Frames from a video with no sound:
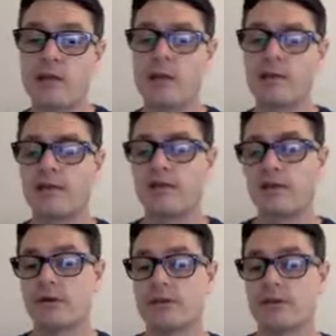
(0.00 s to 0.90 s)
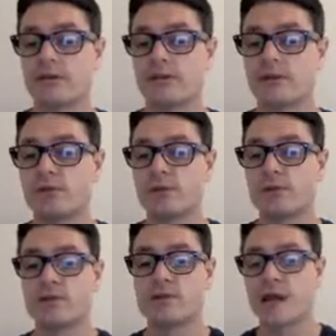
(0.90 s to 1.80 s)
warrior pharaoh sphinx, which
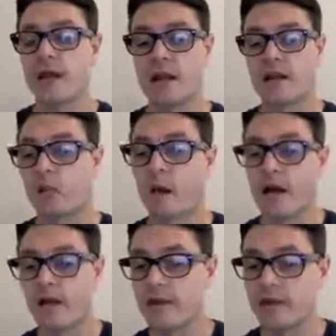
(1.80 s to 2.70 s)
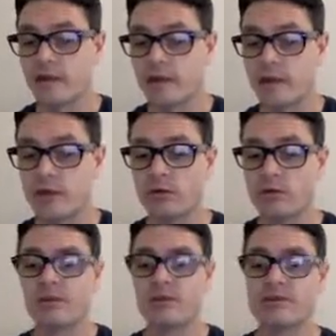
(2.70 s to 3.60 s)
was just another way that a king could